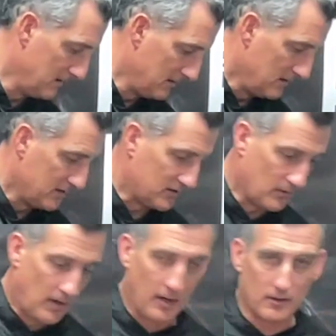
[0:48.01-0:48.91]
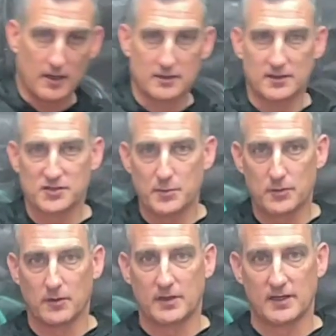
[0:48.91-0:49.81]
So our cocktail smoker
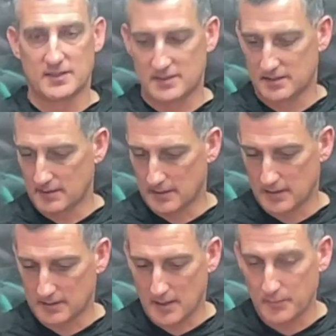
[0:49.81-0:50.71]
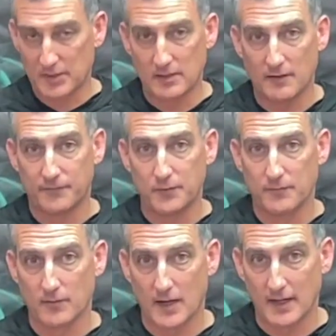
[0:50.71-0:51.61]
kits come in a few
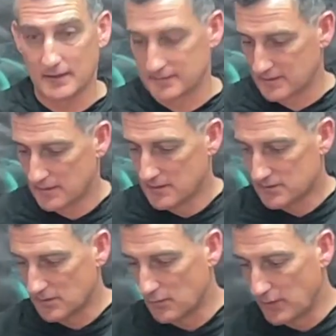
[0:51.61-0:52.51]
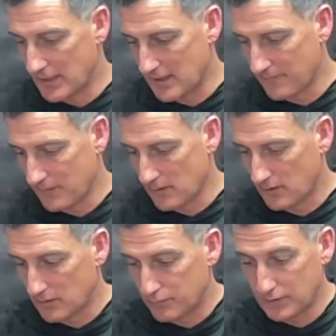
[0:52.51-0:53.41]
varieties. So we have our
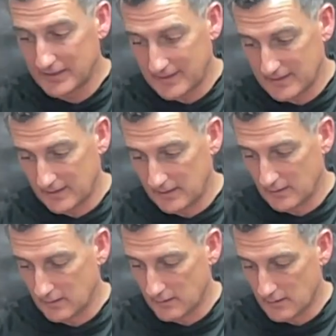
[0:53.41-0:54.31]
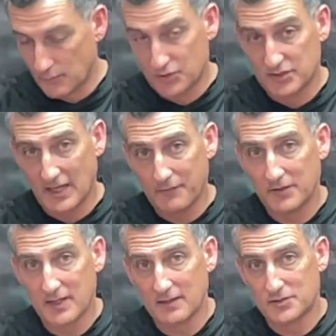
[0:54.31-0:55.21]
complete kit here, which is
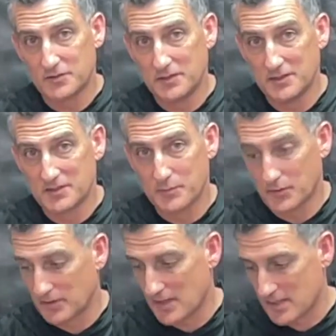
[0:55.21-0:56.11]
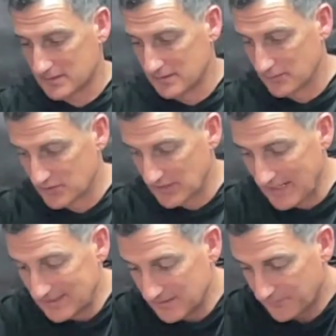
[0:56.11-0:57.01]
everything that you need to smoke a cocktail. There's 8
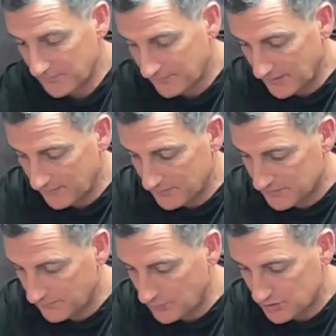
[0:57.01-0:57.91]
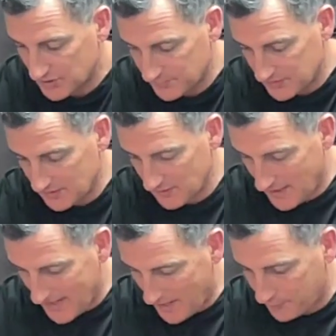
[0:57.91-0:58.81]
different flavors of wood chips in here:
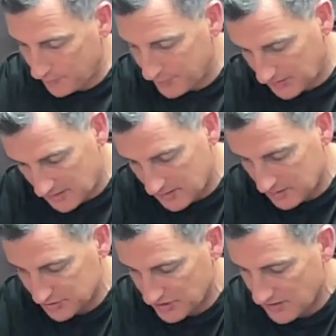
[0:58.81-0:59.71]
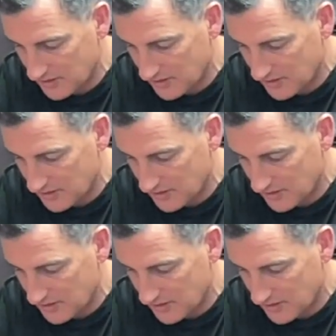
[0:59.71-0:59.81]
apple, pecan, cherry,